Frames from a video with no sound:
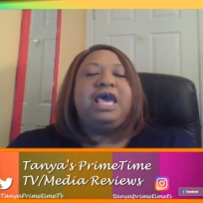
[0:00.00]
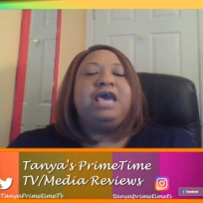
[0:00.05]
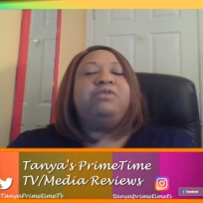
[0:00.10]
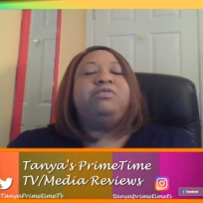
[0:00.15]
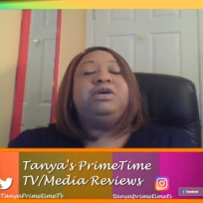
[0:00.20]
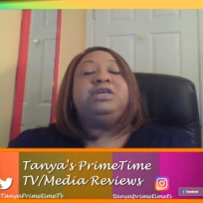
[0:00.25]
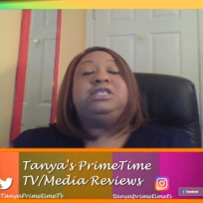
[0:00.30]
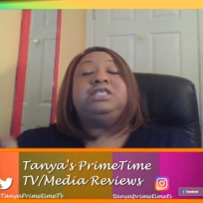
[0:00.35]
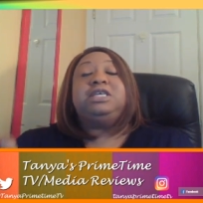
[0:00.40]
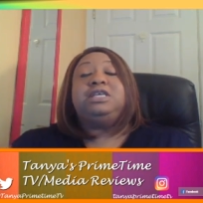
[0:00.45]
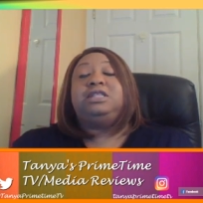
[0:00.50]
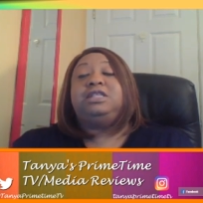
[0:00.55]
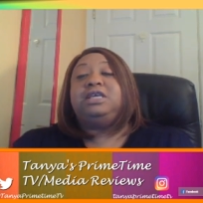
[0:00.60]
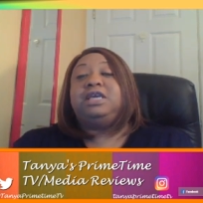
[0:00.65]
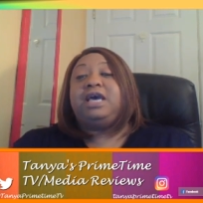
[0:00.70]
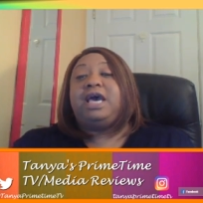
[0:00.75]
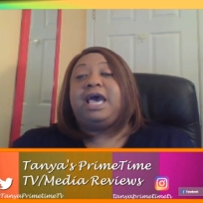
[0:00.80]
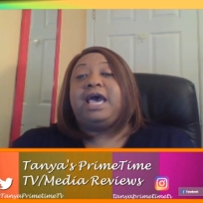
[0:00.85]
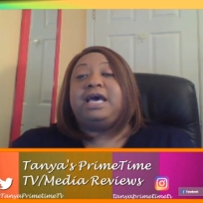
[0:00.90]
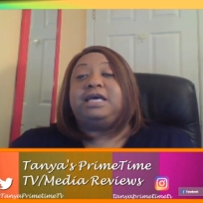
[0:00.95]
And what
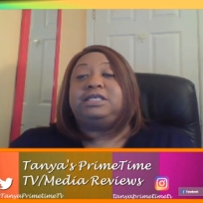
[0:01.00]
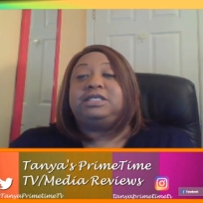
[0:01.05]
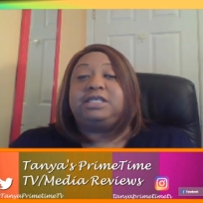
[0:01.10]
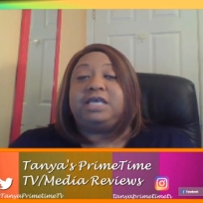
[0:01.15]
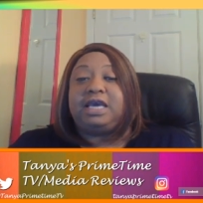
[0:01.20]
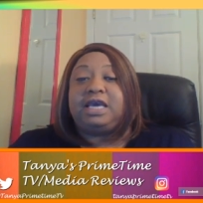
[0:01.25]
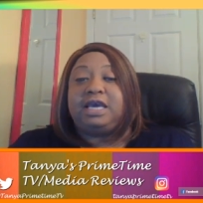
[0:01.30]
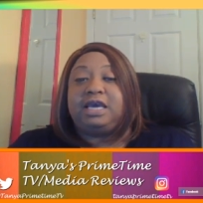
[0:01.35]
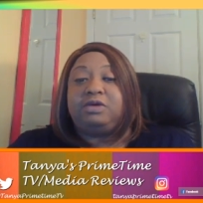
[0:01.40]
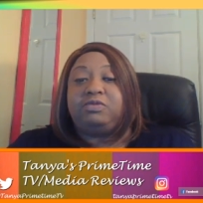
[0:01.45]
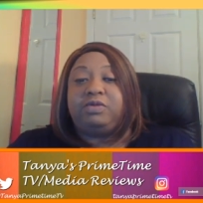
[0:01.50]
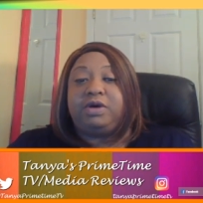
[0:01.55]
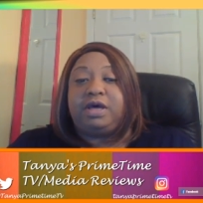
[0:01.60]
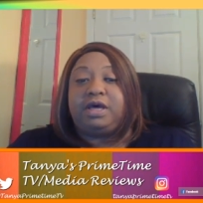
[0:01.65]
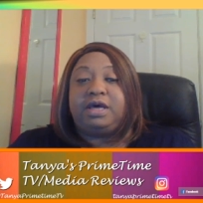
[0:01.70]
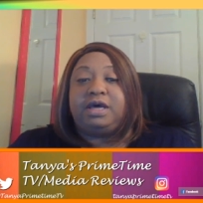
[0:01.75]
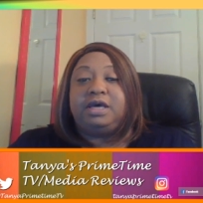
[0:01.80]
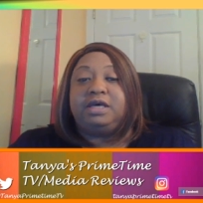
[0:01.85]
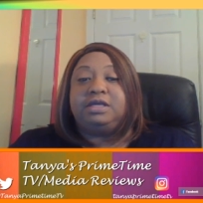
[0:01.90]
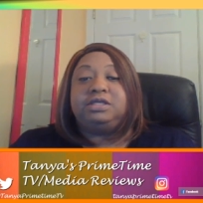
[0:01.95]
Cynthia had said
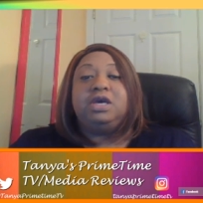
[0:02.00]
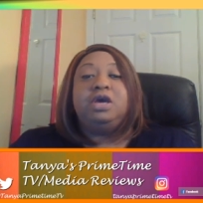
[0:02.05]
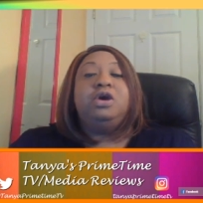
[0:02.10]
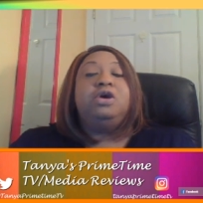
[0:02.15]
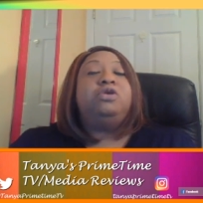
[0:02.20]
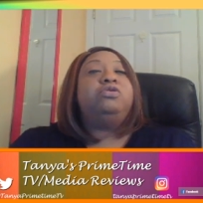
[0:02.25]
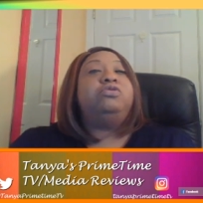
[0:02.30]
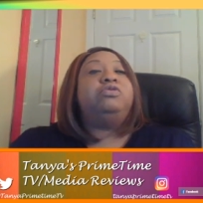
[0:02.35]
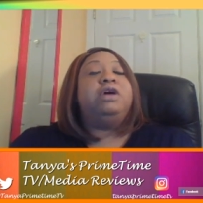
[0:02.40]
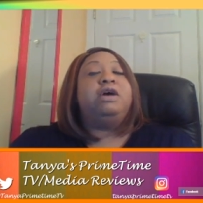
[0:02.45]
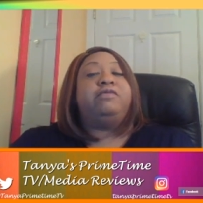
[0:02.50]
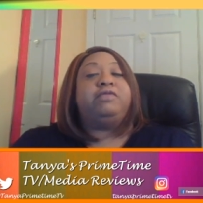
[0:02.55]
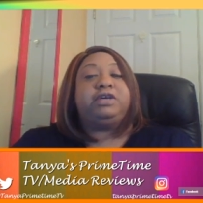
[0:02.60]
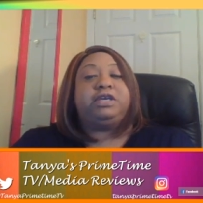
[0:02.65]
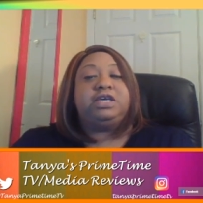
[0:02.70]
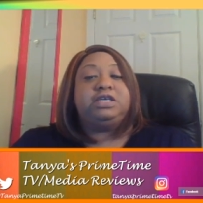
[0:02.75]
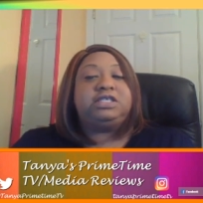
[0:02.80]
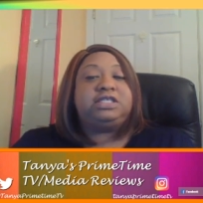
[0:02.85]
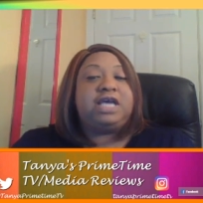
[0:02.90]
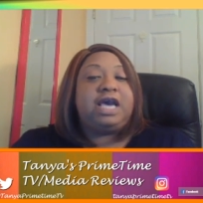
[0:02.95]
was whoever
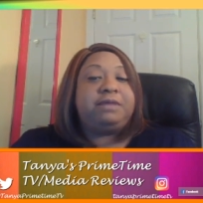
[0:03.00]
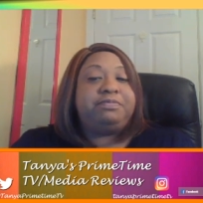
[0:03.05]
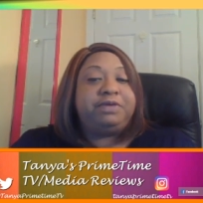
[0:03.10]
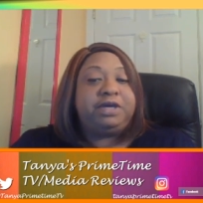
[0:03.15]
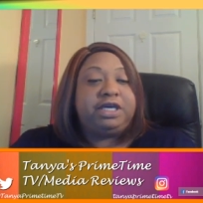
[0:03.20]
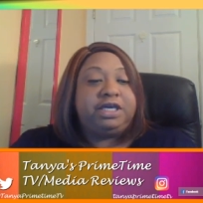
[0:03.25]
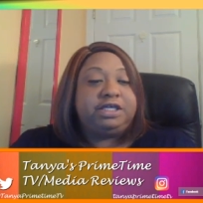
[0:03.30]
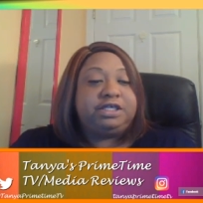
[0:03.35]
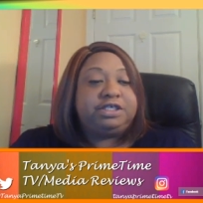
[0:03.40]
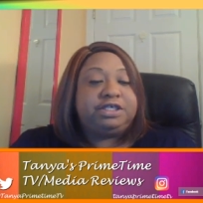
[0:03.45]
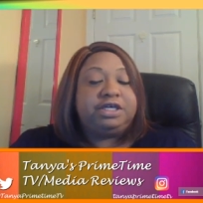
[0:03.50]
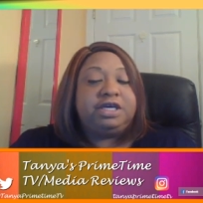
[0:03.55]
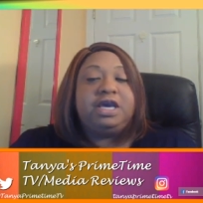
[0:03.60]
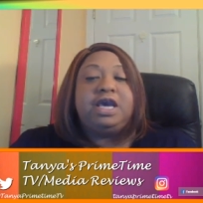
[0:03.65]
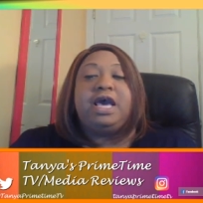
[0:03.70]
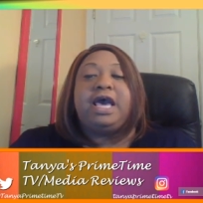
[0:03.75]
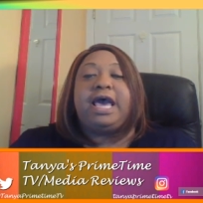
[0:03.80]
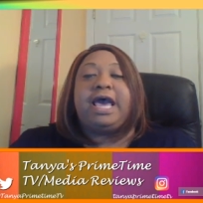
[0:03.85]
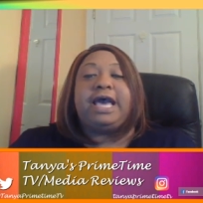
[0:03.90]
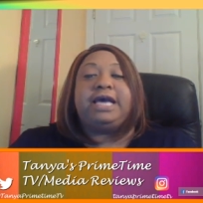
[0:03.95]
gets that peach
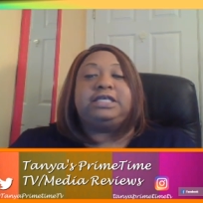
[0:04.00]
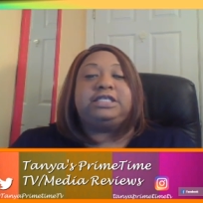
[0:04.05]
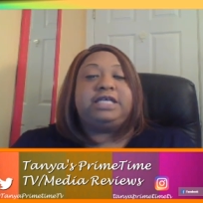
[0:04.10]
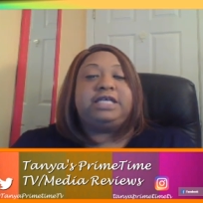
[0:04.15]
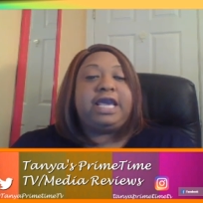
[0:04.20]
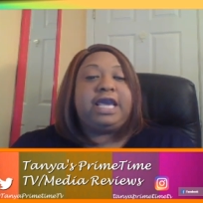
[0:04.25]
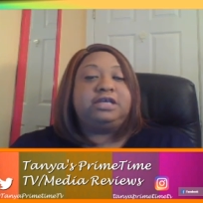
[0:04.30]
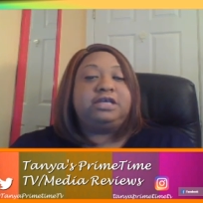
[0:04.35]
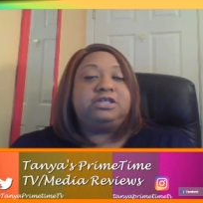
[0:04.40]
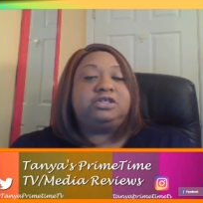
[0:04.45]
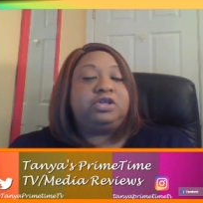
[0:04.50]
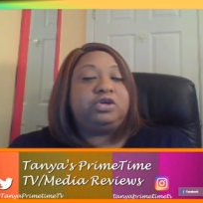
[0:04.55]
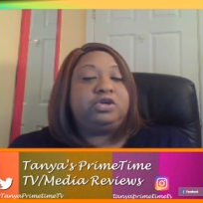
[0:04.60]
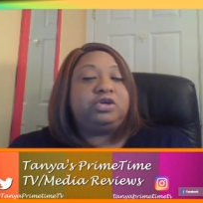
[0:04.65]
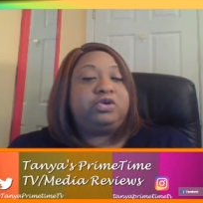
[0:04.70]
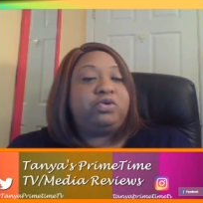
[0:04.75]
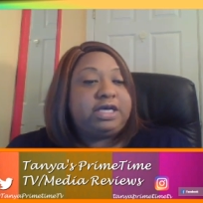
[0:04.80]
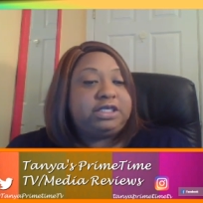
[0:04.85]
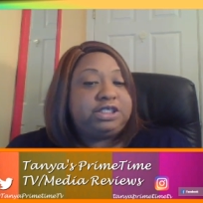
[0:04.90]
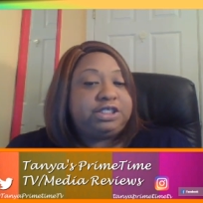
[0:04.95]
has to answer the
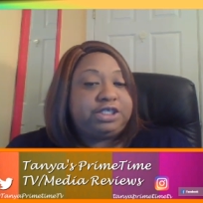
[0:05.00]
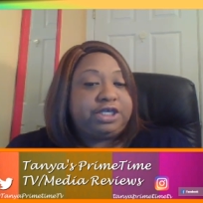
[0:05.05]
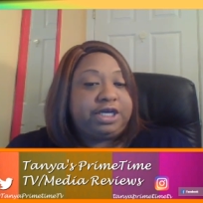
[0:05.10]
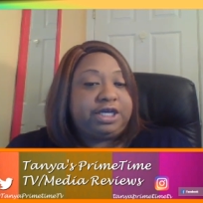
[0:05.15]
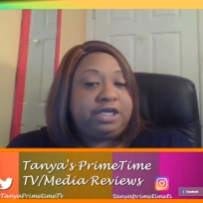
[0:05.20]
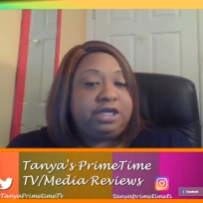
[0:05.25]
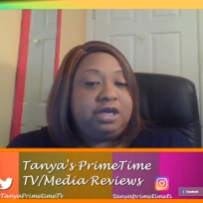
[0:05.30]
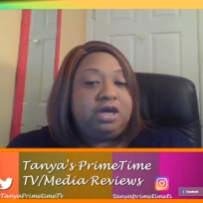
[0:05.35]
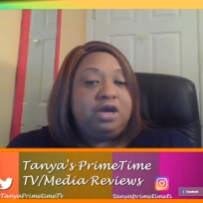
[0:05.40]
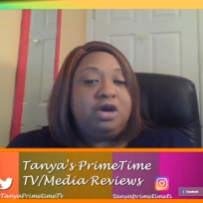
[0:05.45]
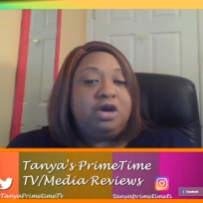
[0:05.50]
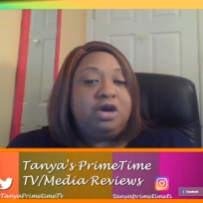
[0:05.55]
question